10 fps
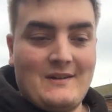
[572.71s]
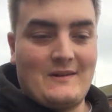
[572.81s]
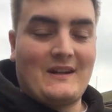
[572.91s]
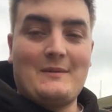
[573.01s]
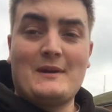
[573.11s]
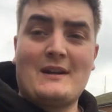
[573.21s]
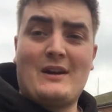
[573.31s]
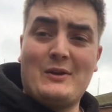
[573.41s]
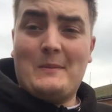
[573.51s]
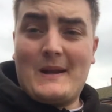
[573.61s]
we're going to be in
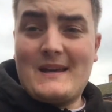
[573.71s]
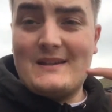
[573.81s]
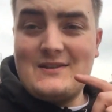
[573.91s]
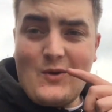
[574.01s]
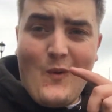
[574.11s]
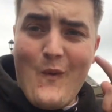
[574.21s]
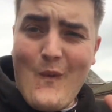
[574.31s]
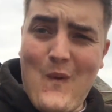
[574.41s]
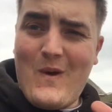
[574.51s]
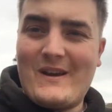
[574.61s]
our new place.
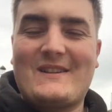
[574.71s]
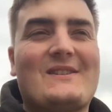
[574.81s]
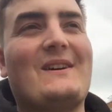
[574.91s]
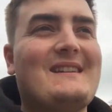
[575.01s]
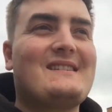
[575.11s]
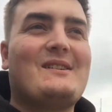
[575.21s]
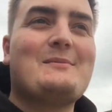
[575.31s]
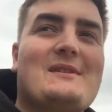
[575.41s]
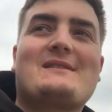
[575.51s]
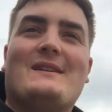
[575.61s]
Exciting
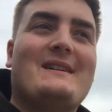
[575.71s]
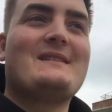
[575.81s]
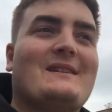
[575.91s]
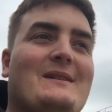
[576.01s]
times. But